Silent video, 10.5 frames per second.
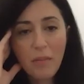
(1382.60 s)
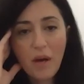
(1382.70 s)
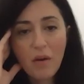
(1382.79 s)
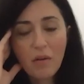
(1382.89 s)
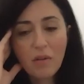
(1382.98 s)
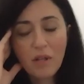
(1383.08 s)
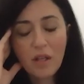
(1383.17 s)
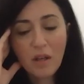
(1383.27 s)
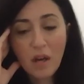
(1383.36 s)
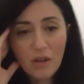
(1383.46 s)
about
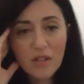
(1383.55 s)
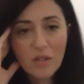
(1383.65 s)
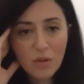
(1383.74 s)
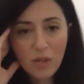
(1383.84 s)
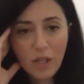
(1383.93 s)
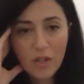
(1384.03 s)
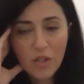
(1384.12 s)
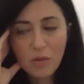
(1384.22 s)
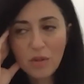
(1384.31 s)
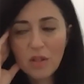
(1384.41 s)
the current
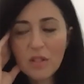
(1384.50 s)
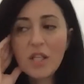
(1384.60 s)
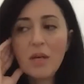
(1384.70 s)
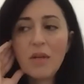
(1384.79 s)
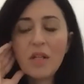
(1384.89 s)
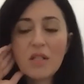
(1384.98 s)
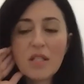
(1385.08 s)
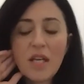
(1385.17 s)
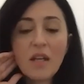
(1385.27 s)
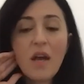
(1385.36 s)
situation with the team. And he
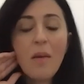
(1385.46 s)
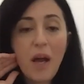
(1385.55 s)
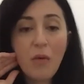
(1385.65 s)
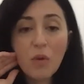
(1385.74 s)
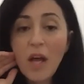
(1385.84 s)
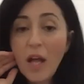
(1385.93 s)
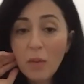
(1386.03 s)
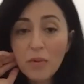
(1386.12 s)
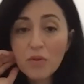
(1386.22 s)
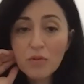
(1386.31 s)
said, I will
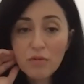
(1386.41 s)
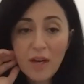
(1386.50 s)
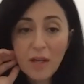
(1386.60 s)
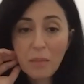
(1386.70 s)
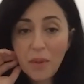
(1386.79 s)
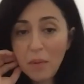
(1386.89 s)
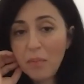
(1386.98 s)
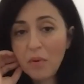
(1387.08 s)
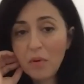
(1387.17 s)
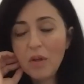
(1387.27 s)
help you to find
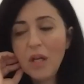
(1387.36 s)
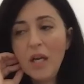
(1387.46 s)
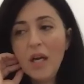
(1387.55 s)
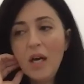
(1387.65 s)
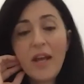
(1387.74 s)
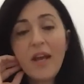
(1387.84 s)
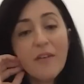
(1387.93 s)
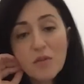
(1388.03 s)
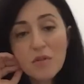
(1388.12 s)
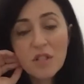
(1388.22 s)
people. They
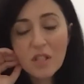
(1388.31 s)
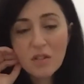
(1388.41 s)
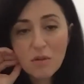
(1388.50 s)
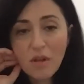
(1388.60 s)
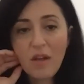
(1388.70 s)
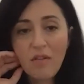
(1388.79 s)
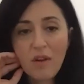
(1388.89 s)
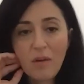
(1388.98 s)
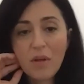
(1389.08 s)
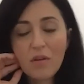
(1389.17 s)
have to sit
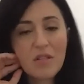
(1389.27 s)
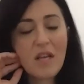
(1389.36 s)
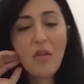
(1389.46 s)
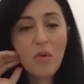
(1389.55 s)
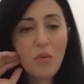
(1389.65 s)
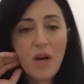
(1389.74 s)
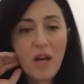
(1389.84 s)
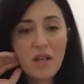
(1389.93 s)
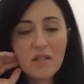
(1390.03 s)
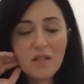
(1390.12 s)
together, because
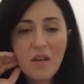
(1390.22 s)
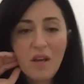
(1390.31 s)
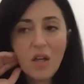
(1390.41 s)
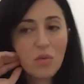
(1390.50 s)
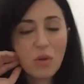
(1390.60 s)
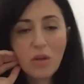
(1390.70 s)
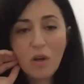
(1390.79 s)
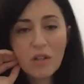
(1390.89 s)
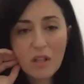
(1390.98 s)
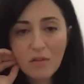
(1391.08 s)
otherwise it will
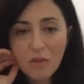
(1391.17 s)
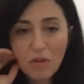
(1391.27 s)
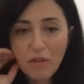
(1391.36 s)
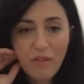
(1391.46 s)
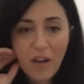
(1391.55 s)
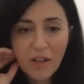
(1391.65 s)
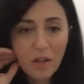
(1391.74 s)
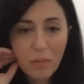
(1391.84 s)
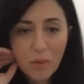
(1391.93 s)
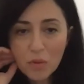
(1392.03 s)
not give you the
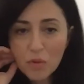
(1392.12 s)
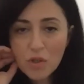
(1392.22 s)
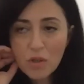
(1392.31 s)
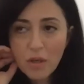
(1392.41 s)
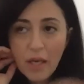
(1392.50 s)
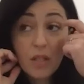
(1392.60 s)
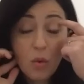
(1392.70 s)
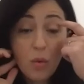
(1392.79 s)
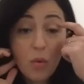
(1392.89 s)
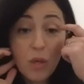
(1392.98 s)
final push.
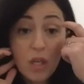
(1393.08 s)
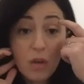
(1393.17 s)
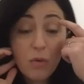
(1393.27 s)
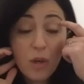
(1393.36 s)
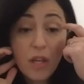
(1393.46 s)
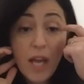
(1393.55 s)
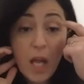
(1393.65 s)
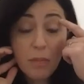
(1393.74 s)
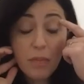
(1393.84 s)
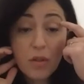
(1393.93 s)
So he really
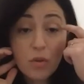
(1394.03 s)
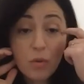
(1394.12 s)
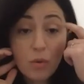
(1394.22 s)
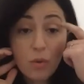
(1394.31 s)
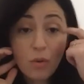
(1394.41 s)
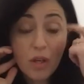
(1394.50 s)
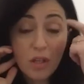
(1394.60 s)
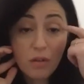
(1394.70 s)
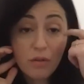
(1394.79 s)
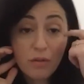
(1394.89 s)
helped me to
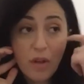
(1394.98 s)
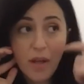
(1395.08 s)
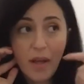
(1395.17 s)
kind of